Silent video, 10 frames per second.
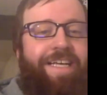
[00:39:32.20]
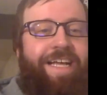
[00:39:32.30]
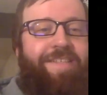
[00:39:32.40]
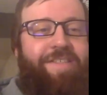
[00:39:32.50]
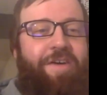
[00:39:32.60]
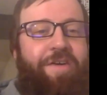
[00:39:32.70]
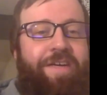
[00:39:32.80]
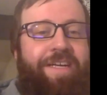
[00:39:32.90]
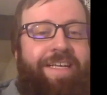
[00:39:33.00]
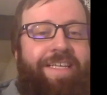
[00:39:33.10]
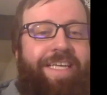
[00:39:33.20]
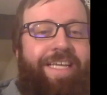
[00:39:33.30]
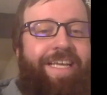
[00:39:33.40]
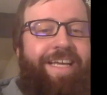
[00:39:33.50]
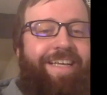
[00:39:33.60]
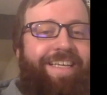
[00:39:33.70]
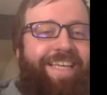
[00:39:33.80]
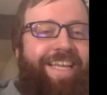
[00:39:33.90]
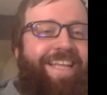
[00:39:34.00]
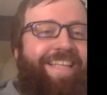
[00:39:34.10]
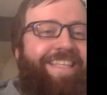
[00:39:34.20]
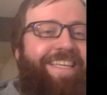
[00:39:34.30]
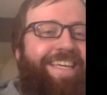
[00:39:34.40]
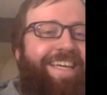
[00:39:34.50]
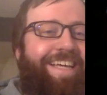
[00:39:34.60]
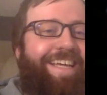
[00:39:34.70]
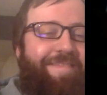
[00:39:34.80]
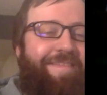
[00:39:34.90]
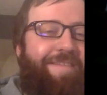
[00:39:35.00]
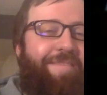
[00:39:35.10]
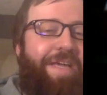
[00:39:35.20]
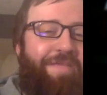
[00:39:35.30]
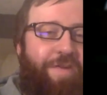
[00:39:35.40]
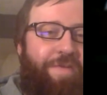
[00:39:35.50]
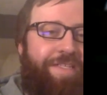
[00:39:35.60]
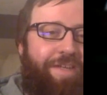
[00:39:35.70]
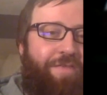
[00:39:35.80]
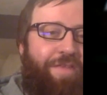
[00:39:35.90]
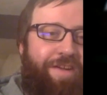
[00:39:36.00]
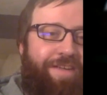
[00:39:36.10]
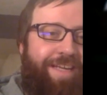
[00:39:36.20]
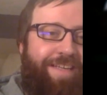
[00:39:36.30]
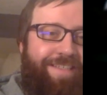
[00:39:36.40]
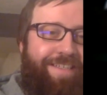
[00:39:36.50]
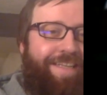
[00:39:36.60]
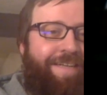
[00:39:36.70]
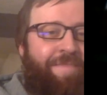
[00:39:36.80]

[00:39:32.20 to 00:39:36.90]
And so getting getting the I'm making fun of myself there. Take it easy.